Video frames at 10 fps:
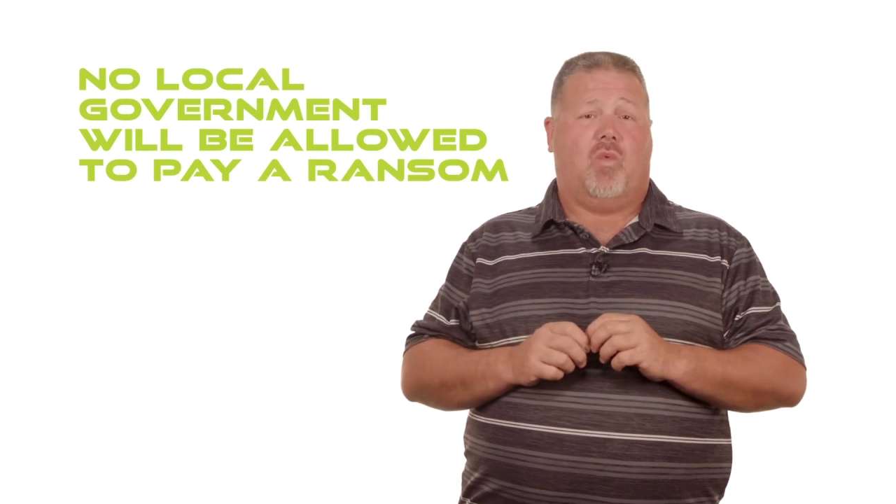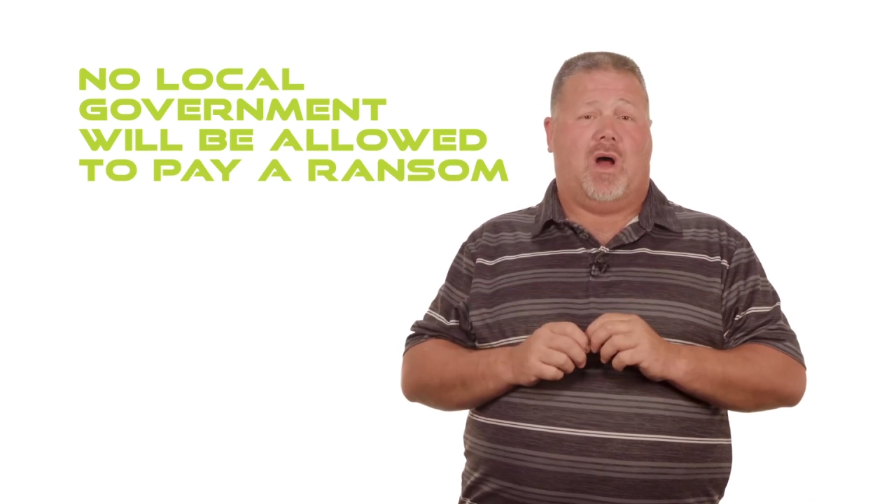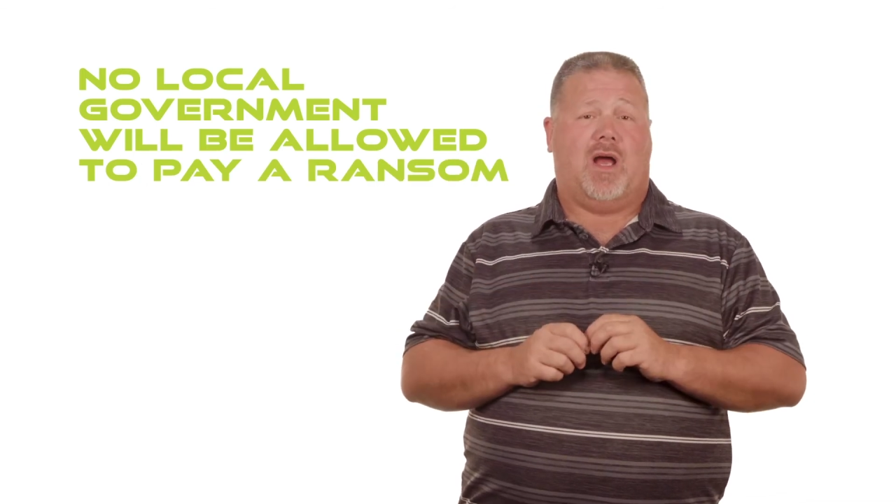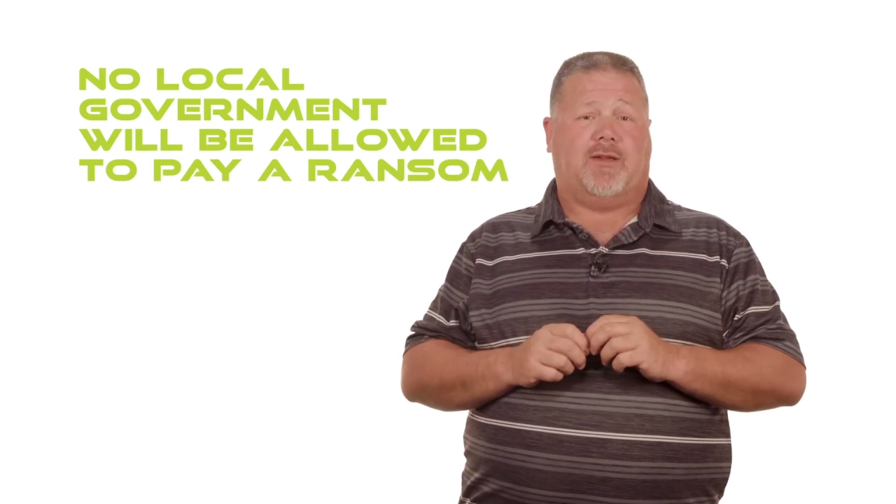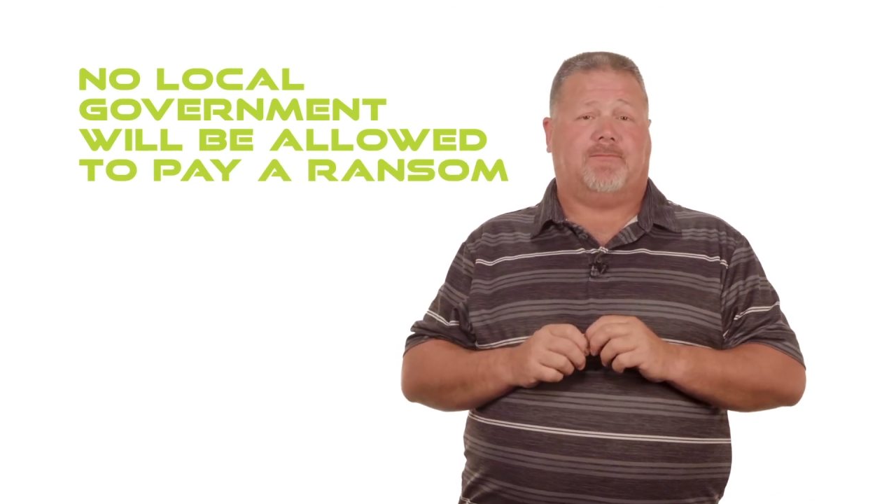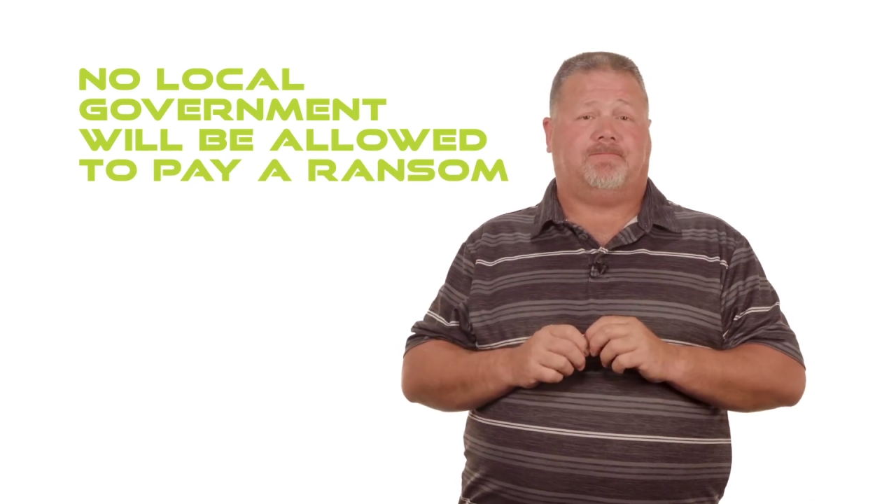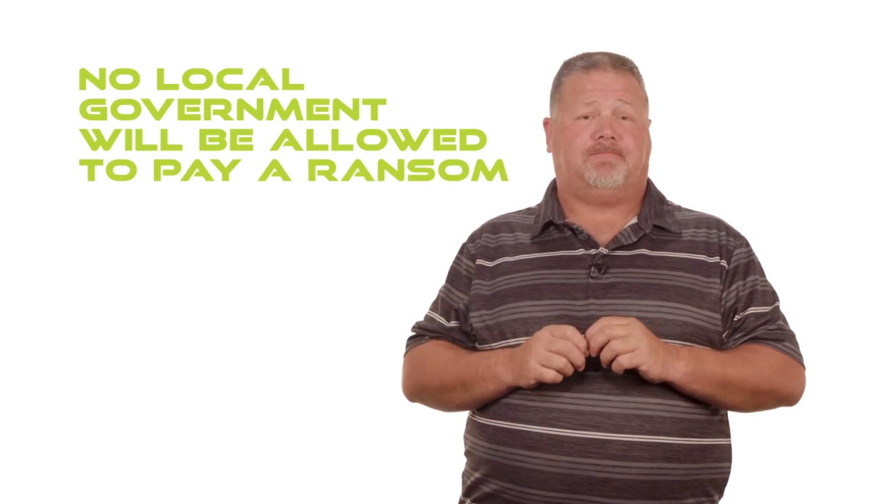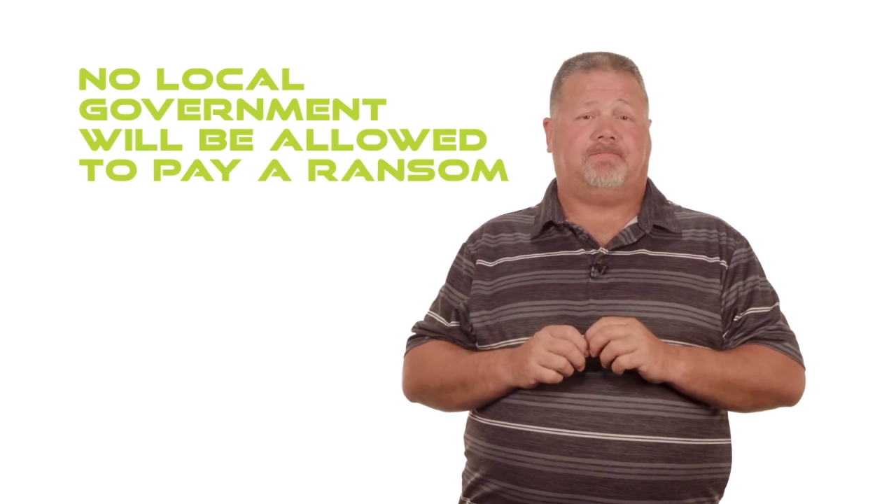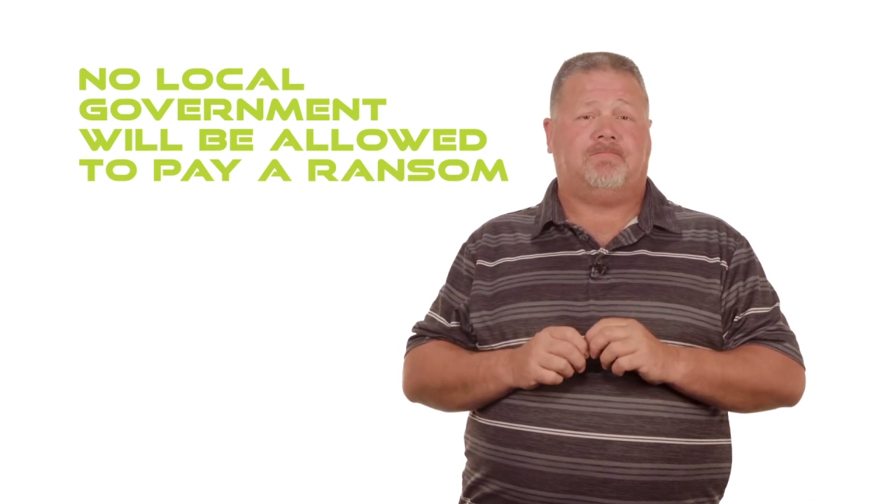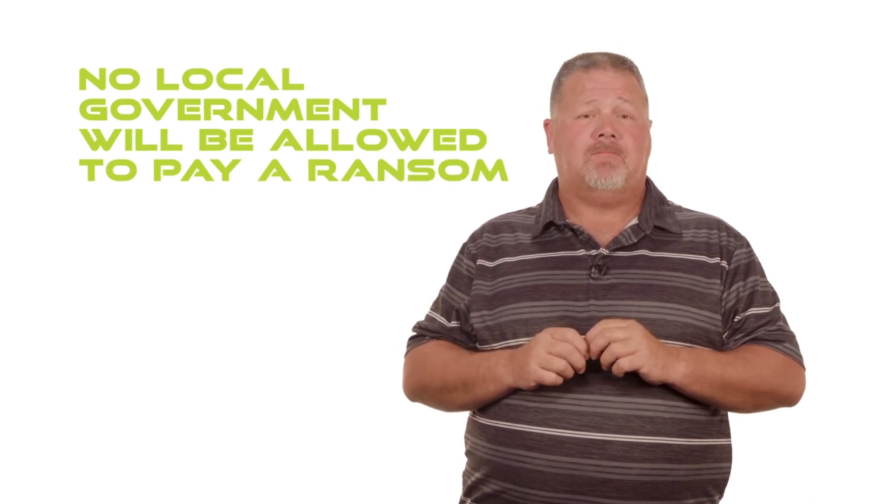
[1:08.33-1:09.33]
why.
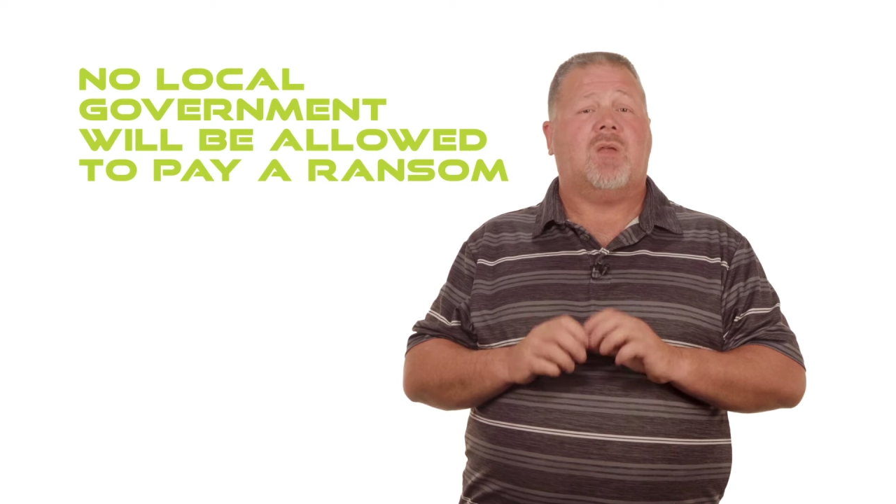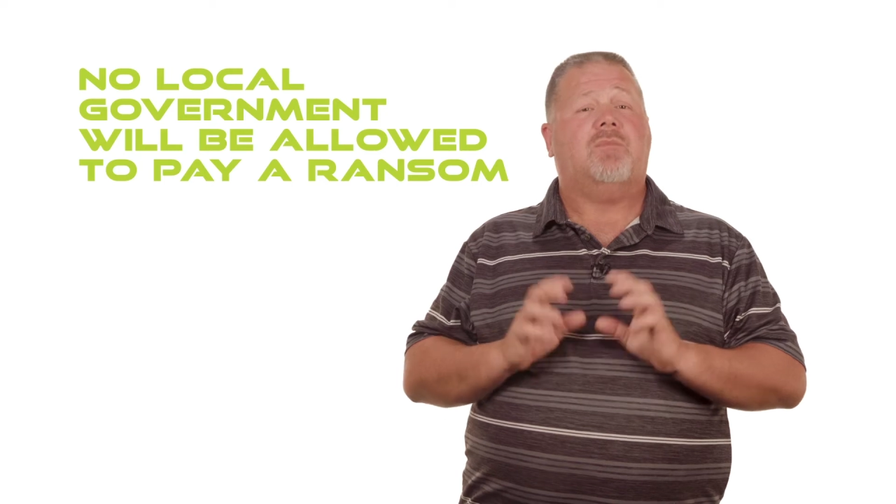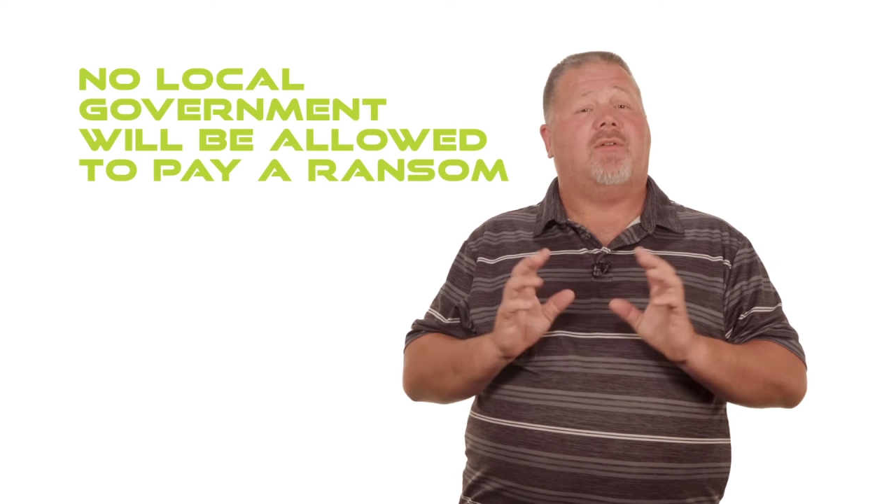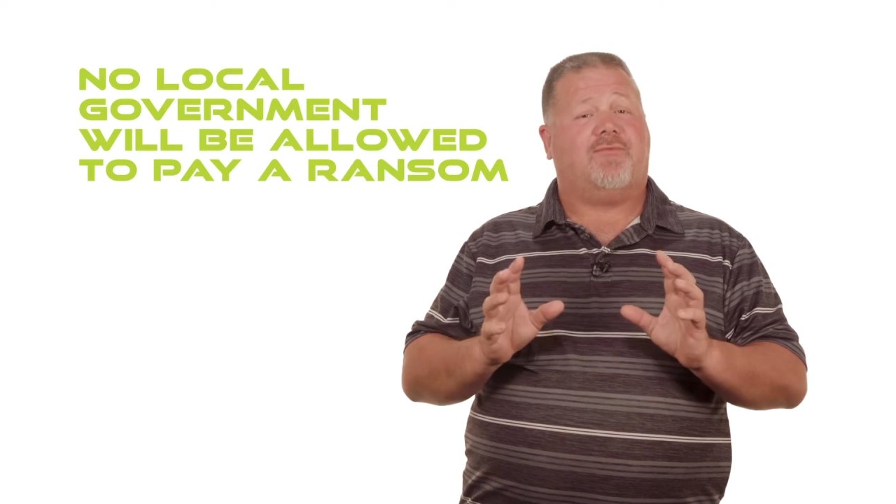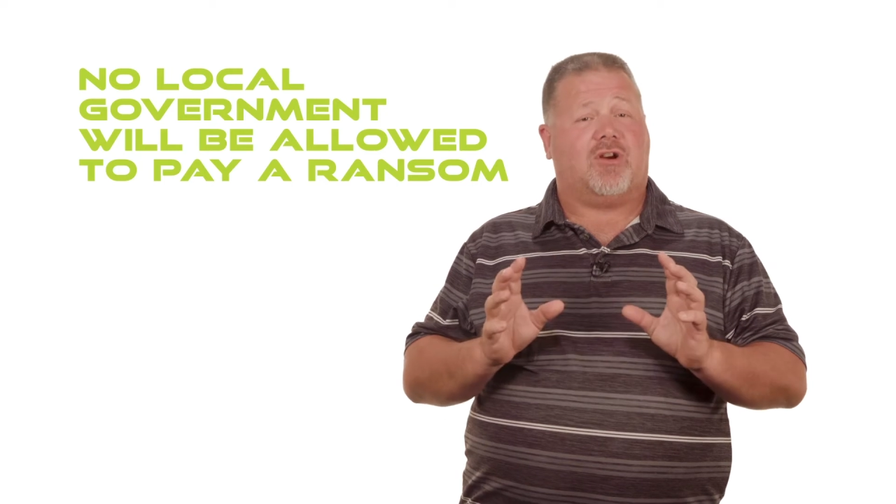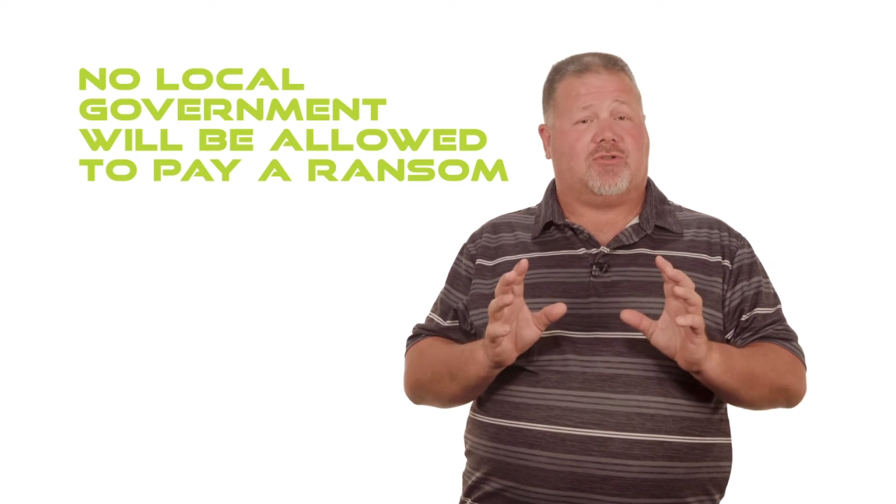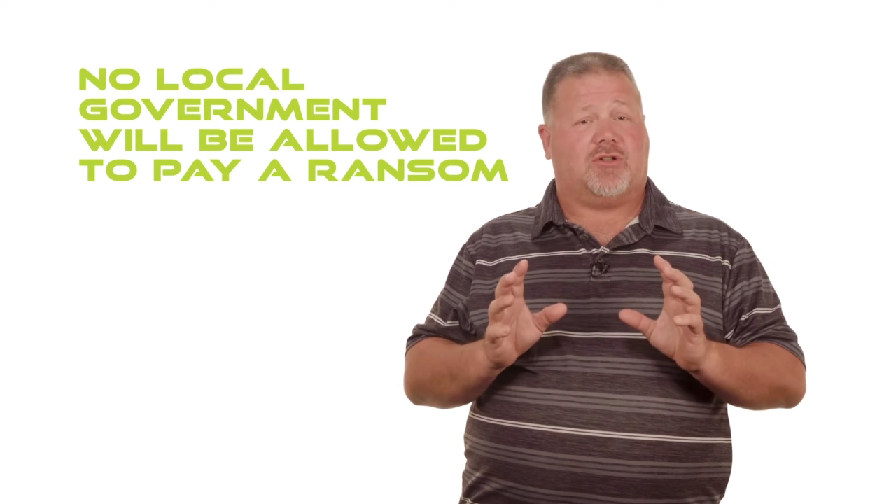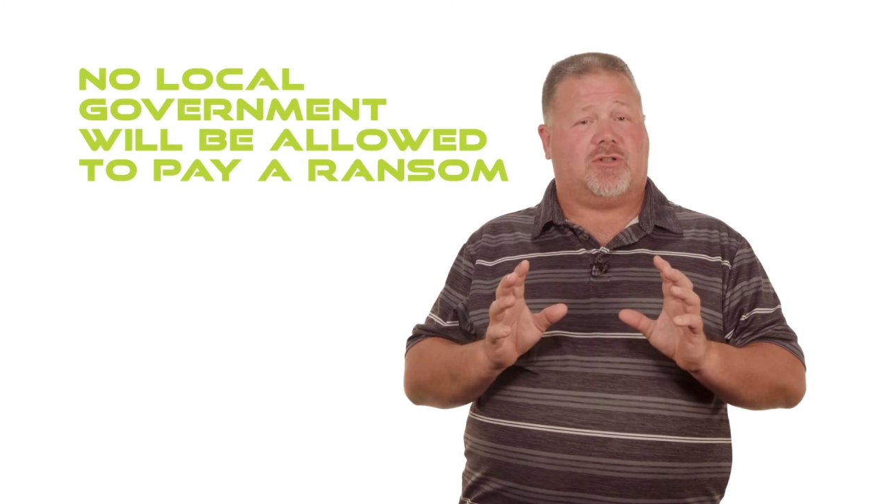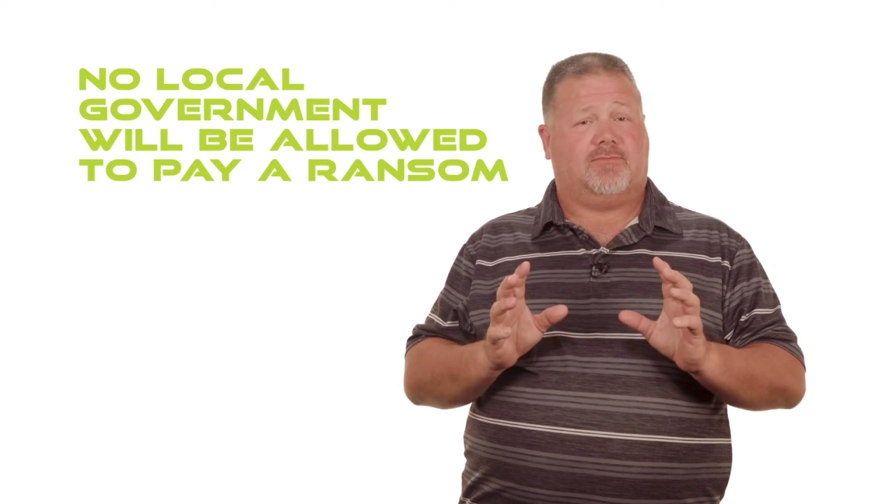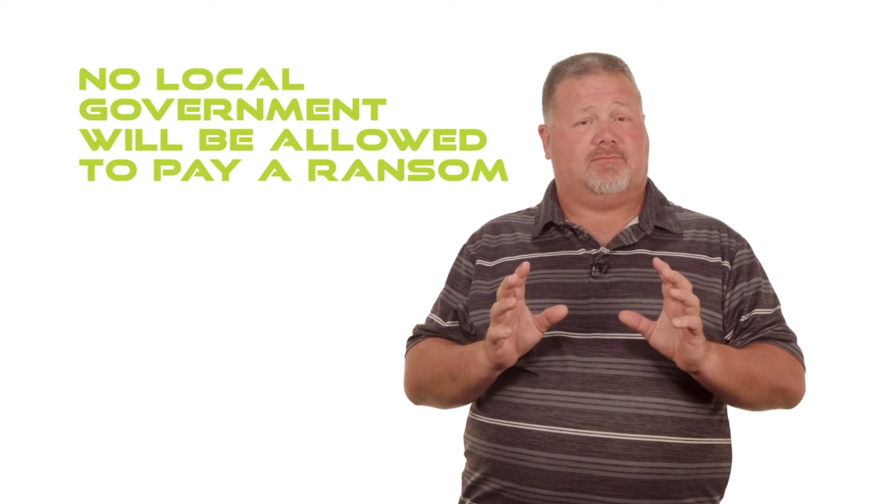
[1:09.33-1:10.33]
But first,